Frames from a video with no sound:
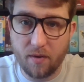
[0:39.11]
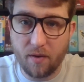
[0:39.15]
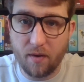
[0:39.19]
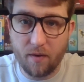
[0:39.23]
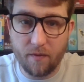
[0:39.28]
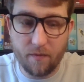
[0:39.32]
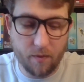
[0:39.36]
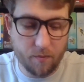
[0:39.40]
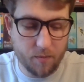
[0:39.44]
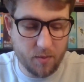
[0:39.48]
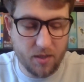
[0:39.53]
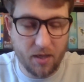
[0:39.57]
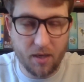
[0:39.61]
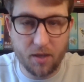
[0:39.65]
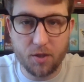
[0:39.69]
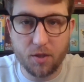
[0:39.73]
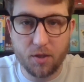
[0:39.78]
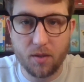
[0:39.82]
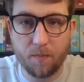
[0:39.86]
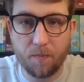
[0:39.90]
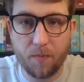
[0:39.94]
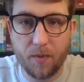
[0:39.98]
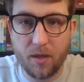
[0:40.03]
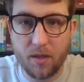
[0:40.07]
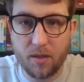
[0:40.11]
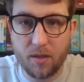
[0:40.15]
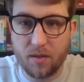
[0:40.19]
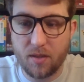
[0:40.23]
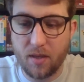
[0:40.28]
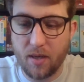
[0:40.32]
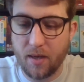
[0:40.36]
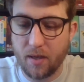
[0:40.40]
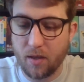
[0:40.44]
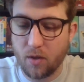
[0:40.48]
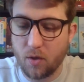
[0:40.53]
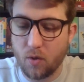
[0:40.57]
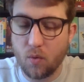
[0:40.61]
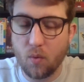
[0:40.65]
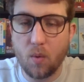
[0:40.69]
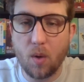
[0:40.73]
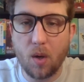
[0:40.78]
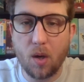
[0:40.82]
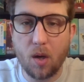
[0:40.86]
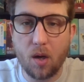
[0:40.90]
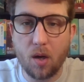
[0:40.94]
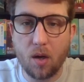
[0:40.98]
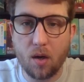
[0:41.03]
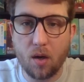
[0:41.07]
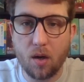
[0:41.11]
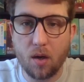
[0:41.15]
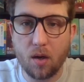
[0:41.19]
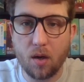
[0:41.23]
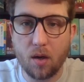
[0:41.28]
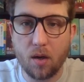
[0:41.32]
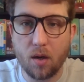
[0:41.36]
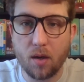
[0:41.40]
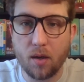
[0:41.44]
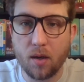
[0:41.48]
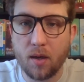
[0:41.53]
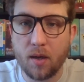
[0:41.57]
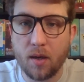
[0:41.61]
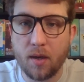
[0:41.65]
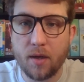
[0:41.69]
of Obsession is that you are